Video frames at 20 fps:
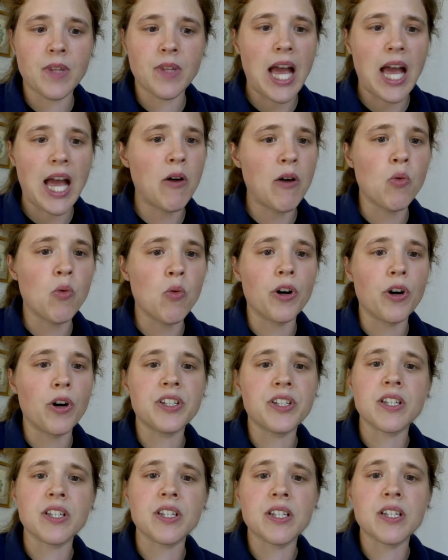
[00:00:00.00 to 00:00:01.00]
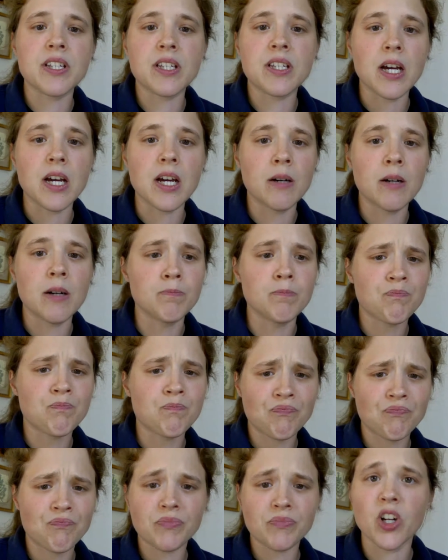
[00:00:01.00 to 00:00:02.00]
How it works is,
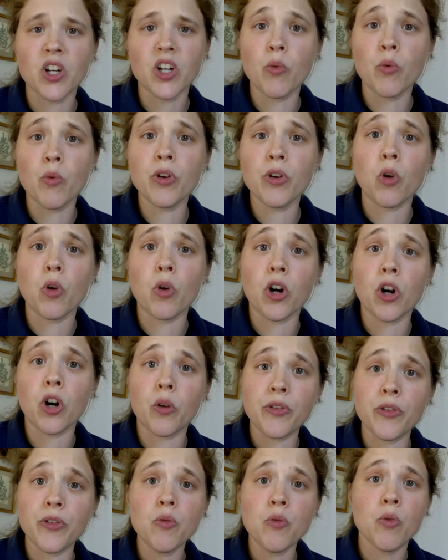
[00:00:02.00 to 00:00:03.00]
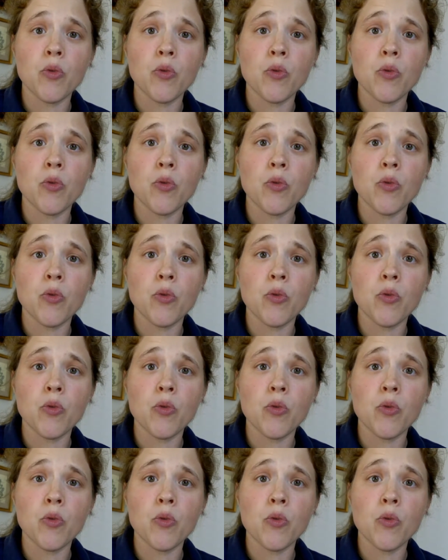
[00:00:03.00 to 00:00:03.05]
we'll work with you.